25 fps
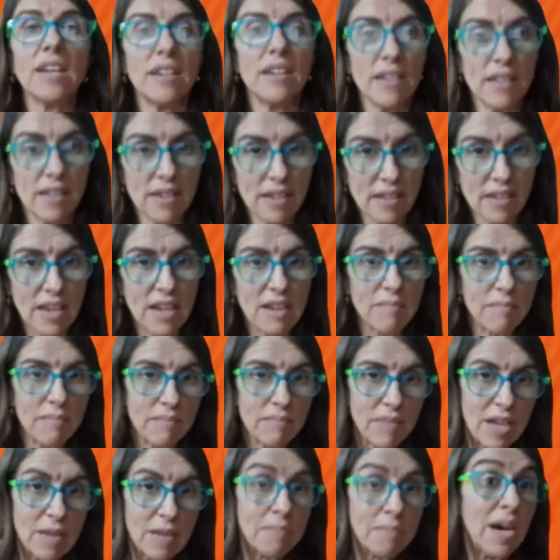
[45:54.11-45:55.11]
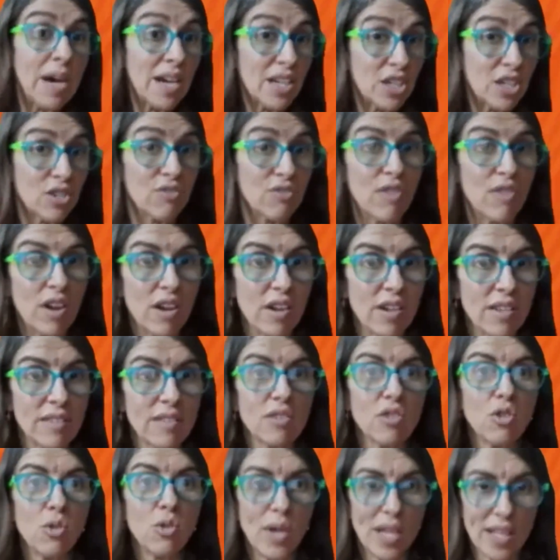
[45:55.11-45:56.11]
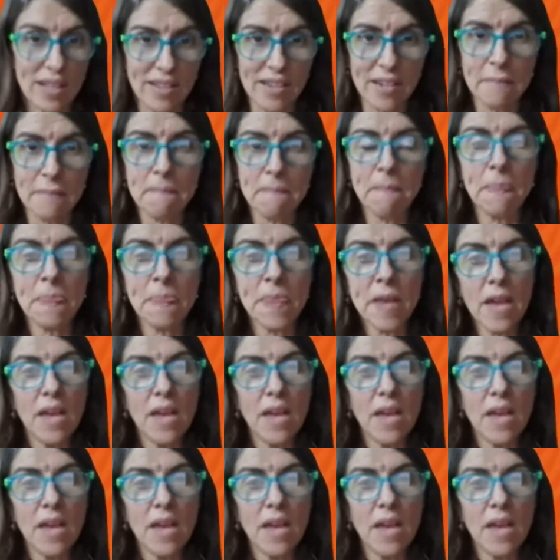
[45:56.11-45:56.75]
and I think that bar should rise quickly.